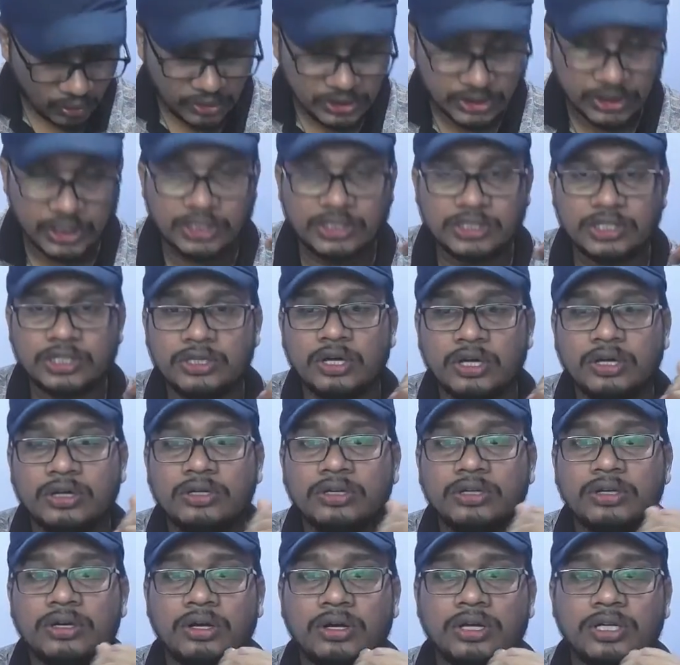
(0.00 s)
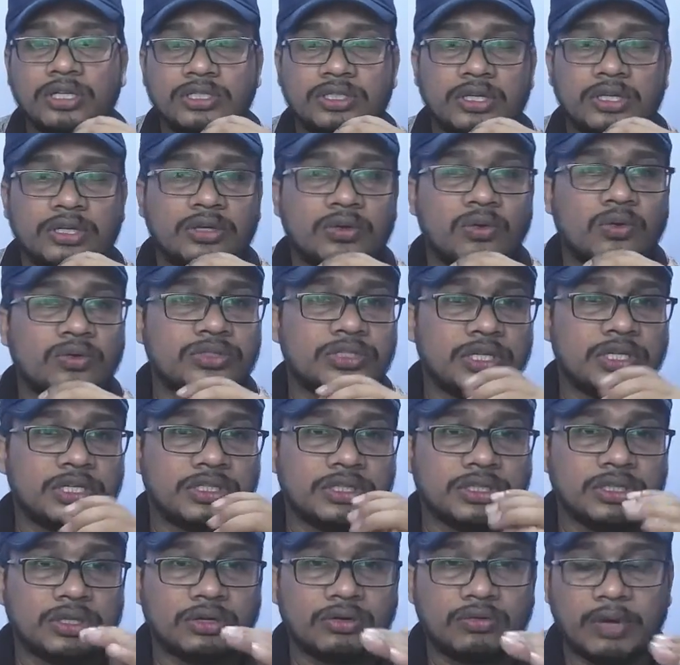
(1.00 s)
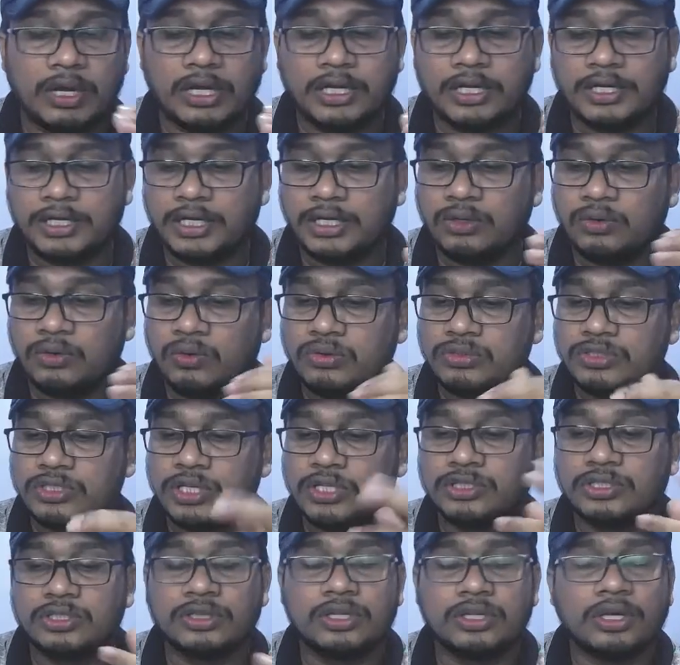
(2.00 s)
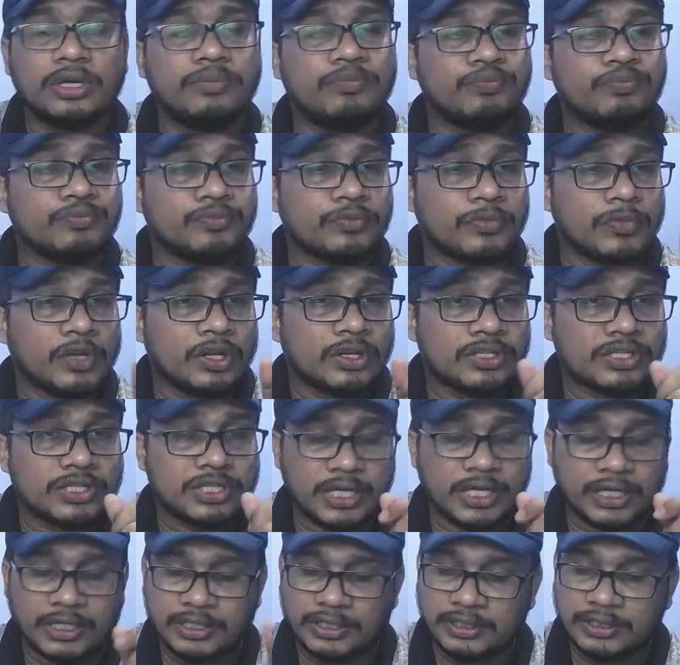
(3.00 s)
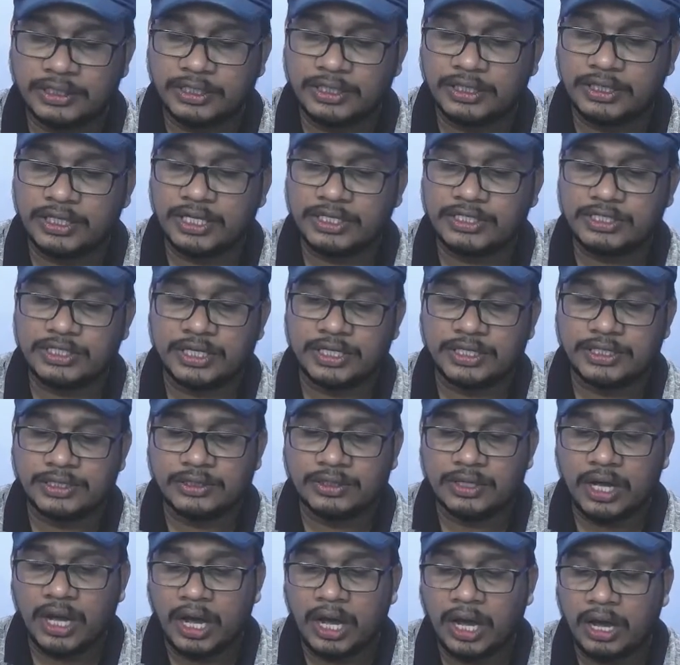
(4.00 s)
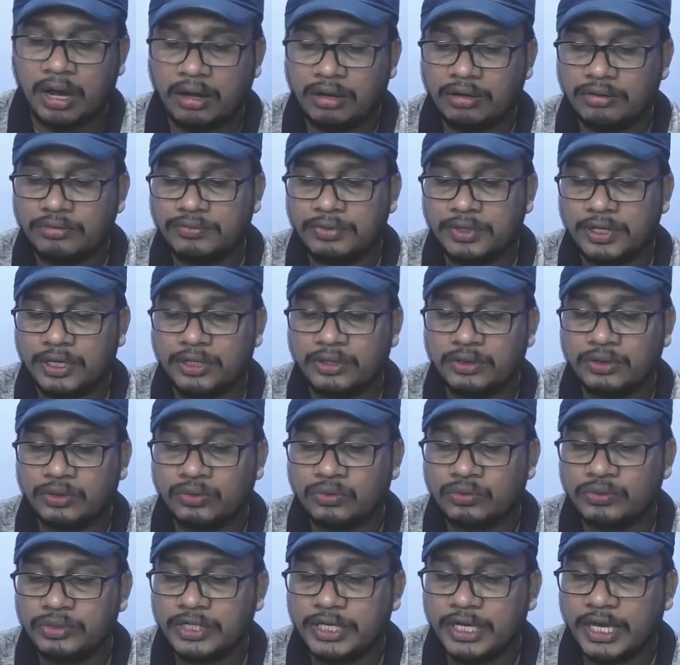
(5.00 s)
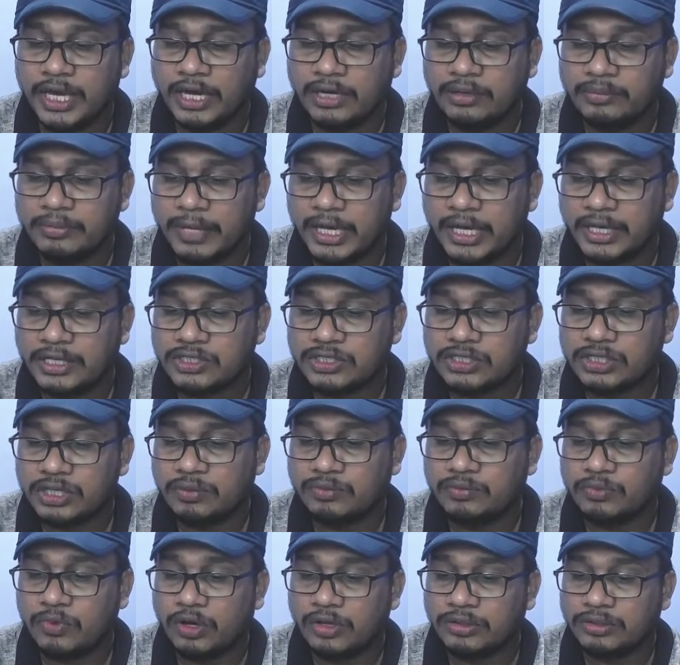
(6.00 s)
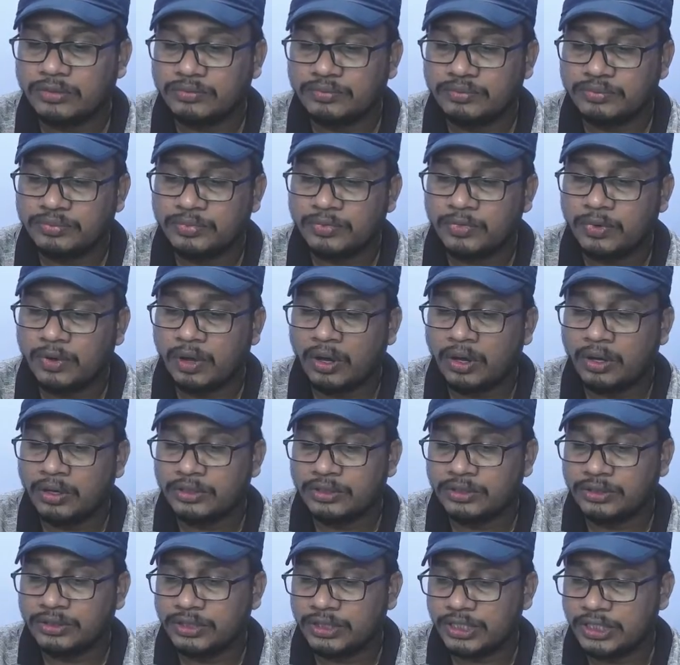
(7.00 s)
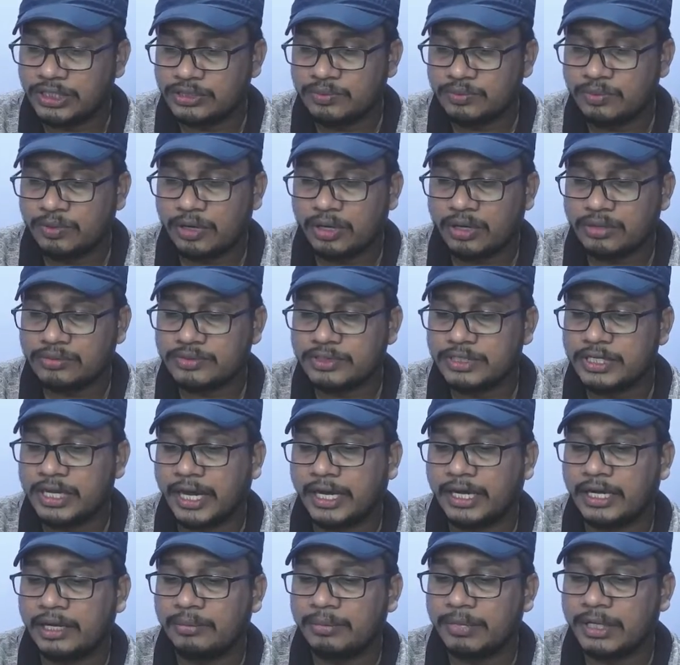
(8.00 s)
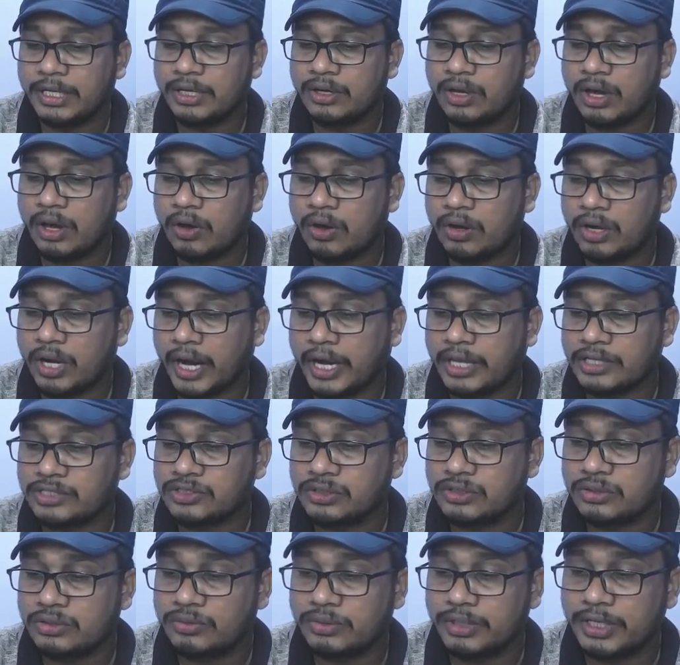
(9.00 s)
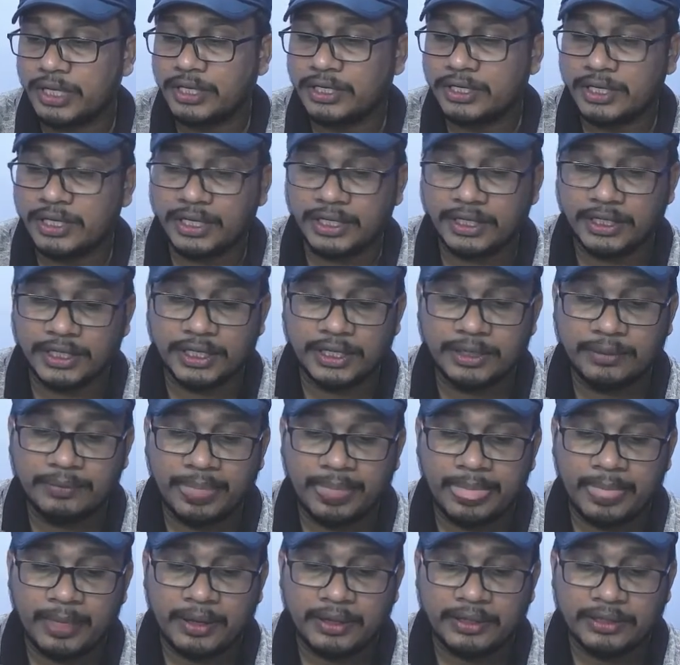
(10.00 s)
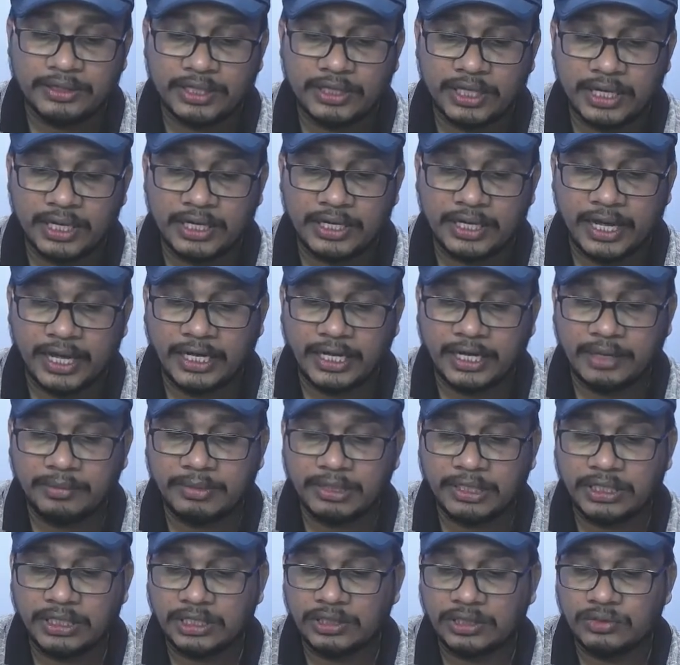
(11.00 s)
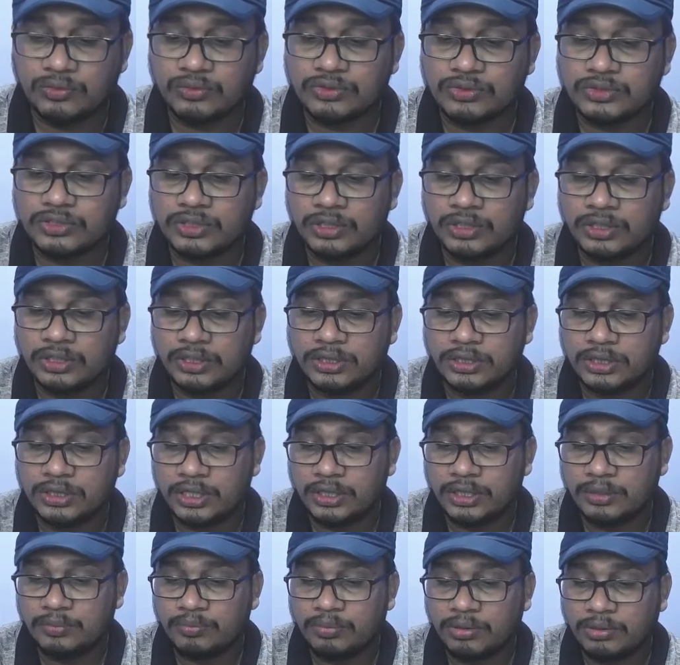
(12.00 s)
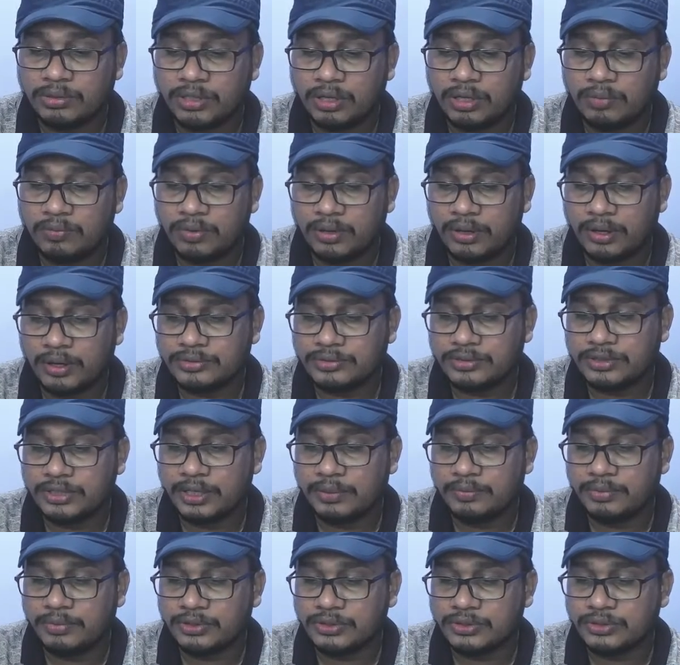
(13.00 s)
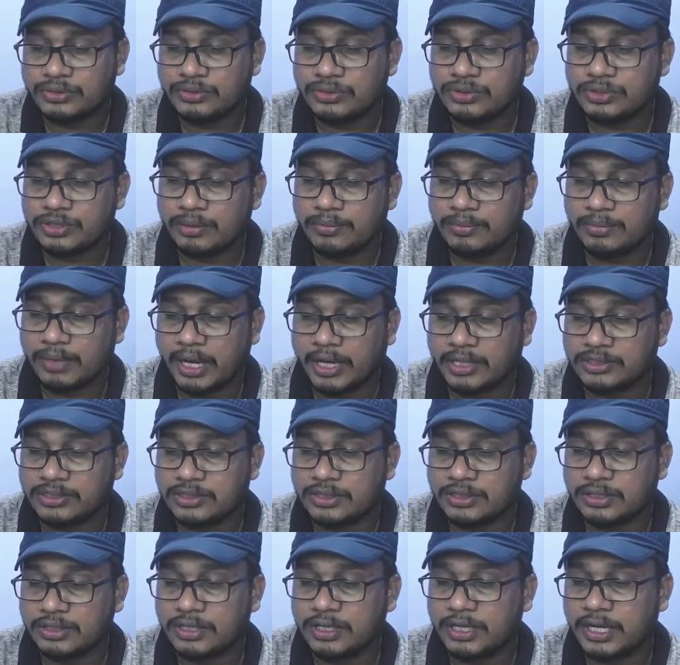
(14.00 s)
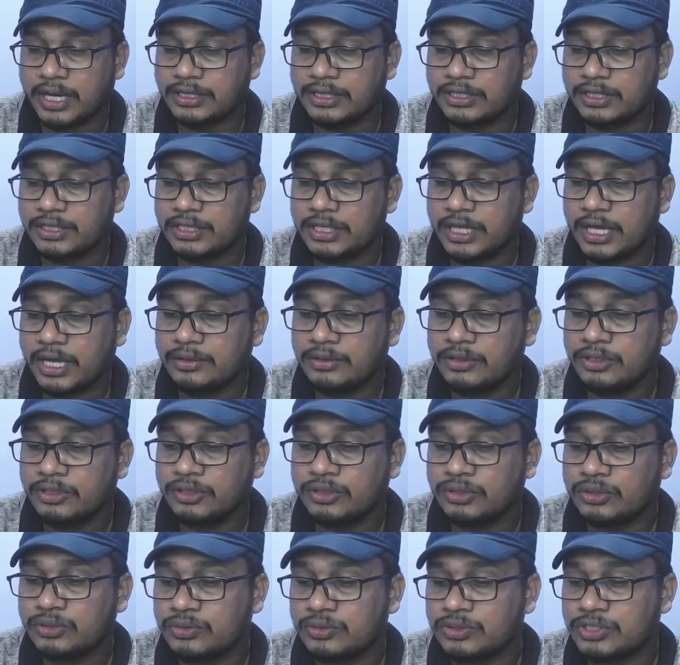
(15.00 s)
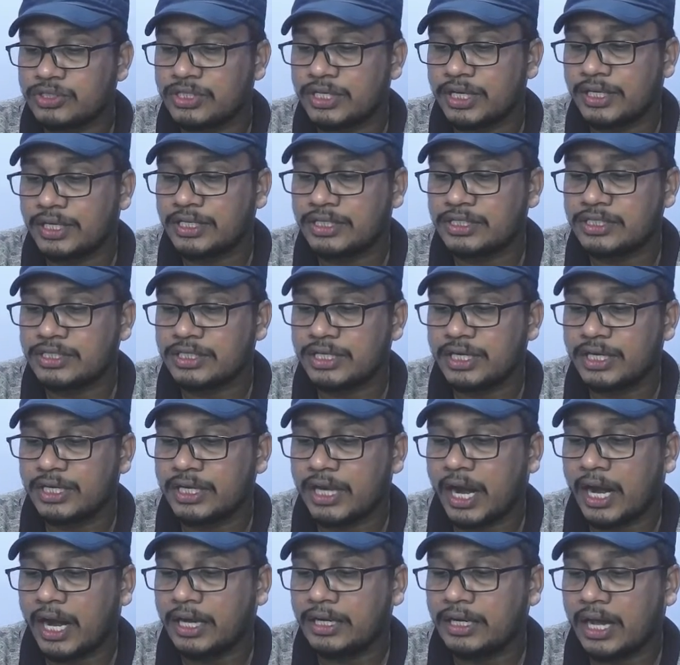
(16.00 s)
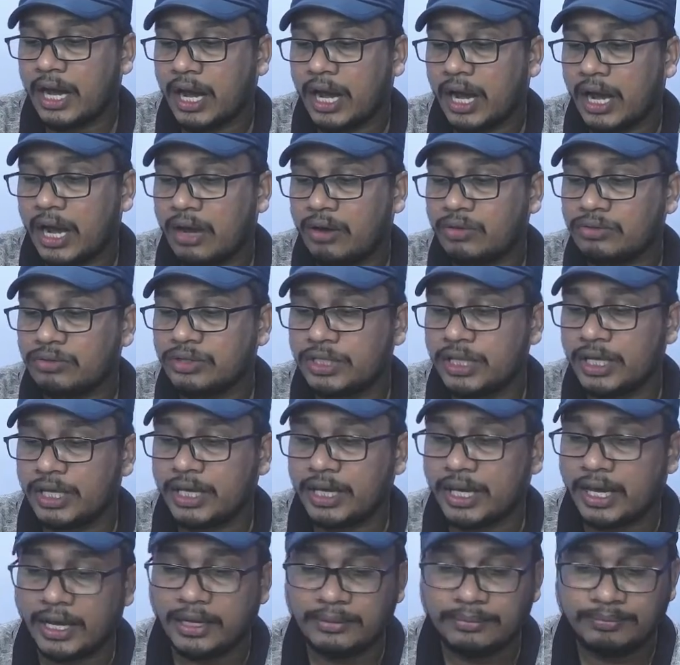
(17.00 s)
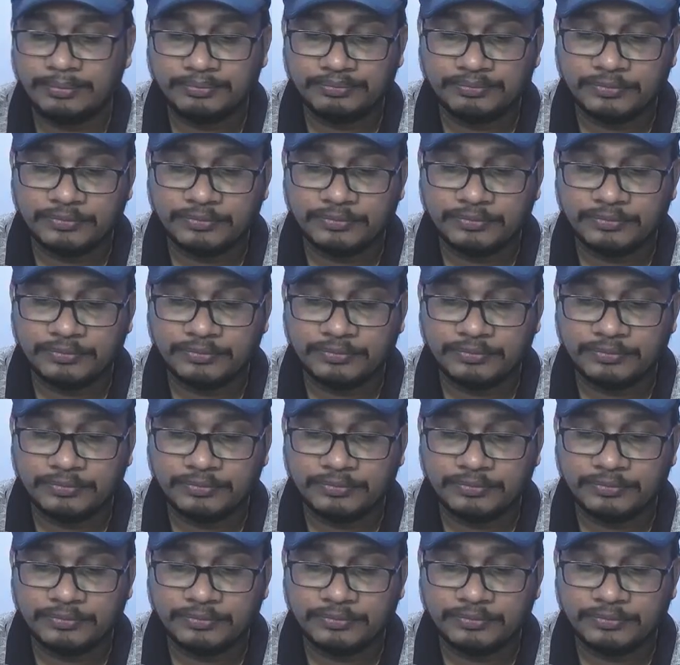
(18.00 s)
change in the condition, no change in the quality, no change in the state, in their state. However, we can make some of these verbs dynamic or action oriented. In their dynamic use, the verbs refers to some action rather than to steady state, and how they can